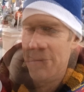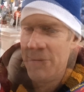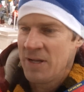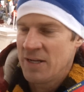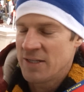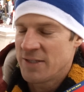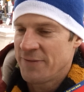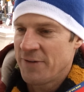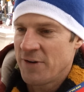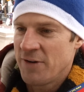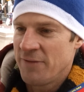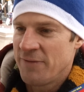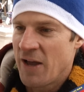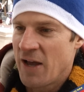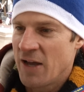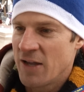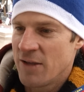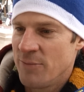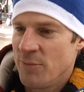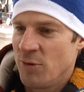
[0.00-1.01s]
It's very
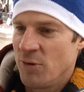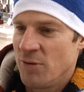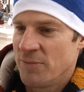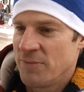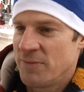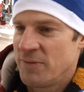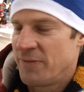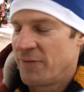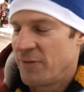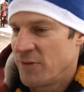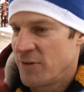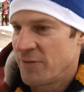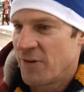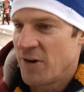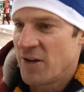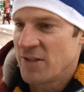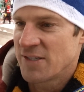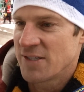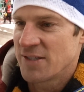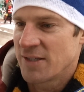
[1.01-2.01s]
valuable
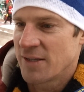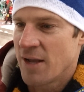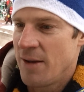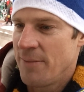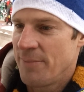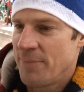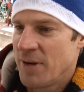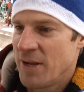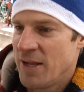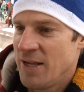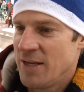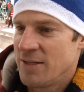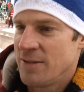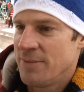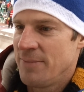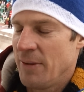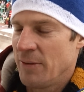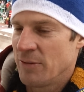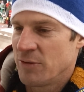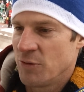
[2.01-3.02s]
for us as a company to
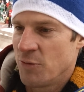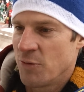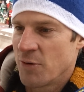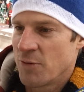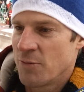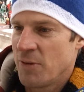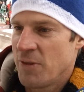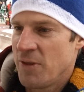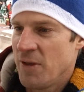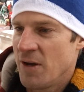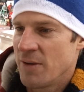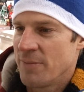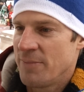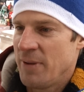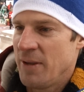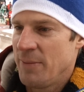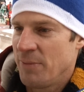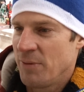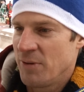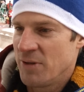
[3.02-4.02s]
be able to work with young
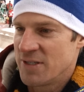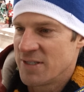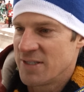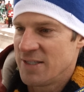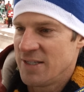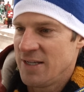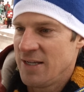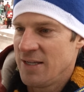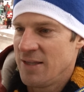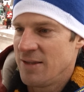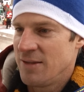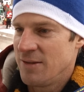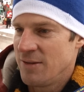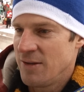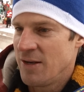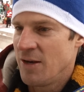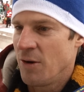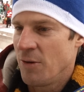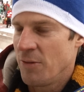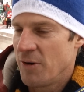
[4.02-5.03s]
people and see,
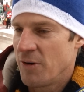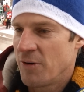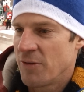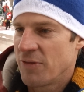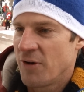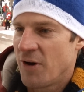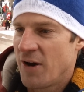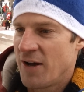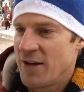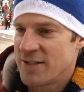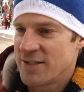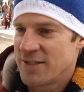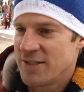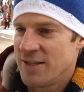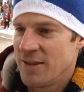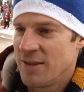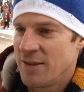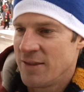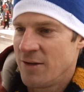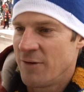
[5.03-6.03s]
you know, their thoughts
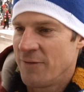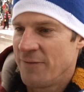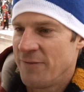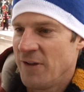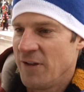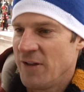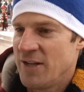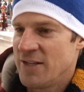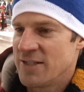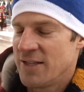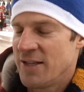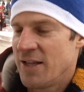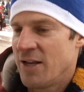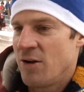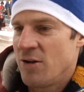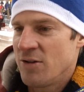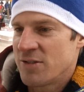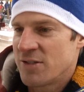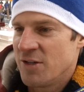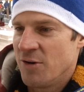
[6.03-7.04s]
and their feelings, and then
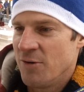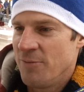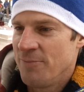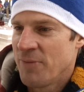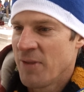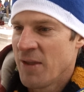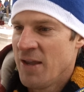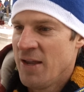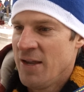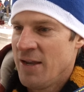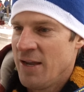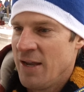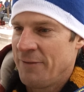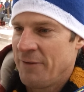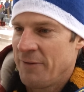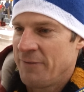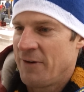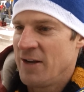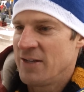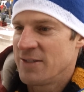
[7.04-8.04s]
also if
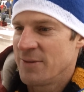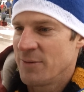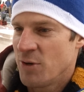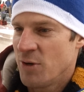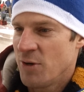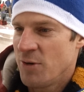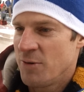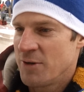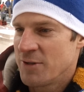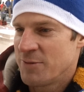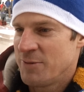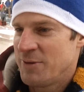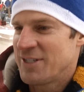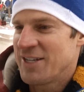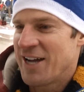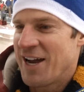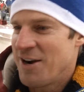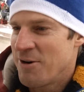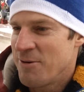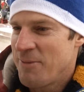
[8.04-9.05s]
we find some good ones, we
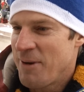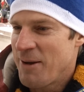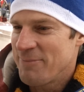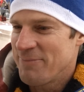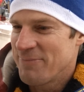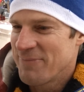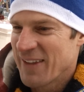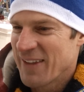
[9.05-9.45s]
just hire them up.